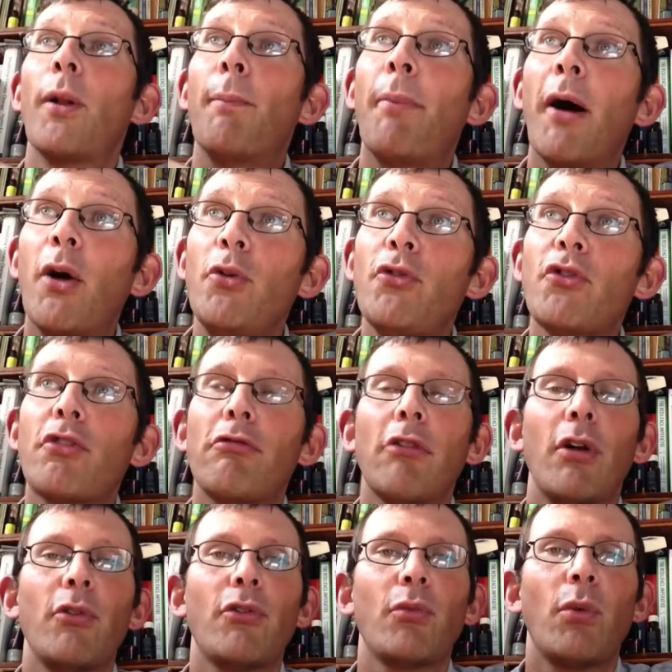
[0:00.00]

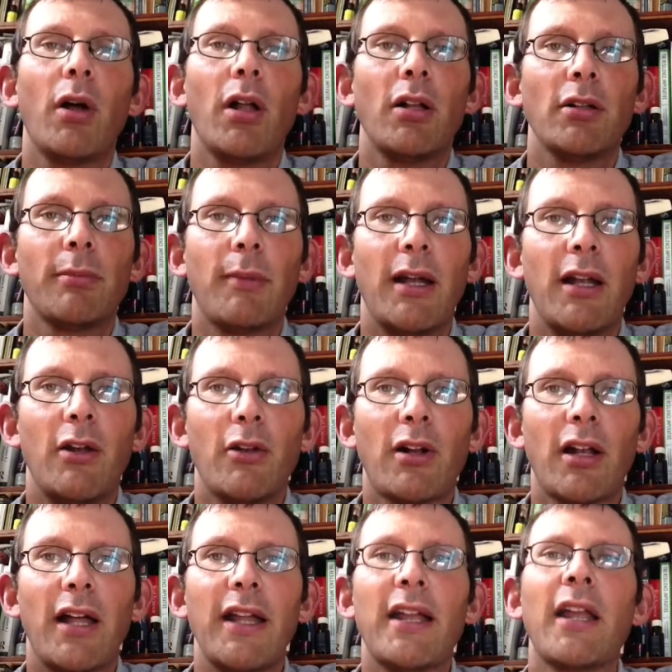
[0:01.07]
post-growth world might look
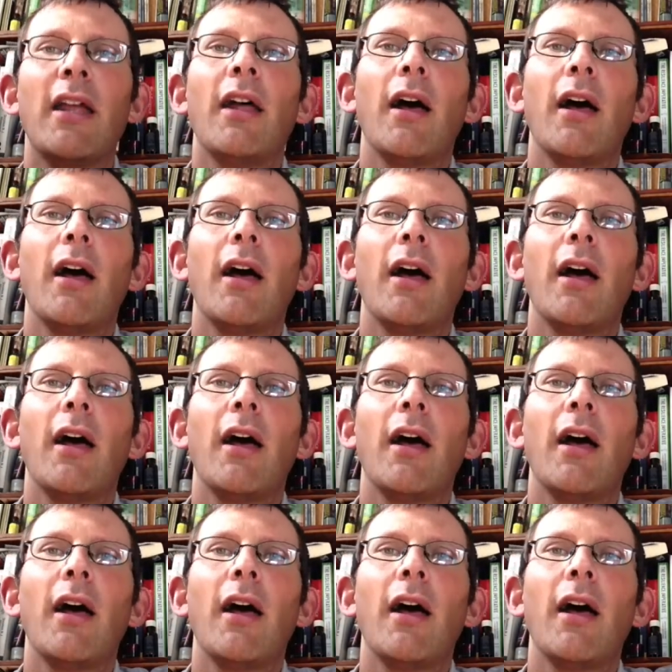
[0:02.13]
like,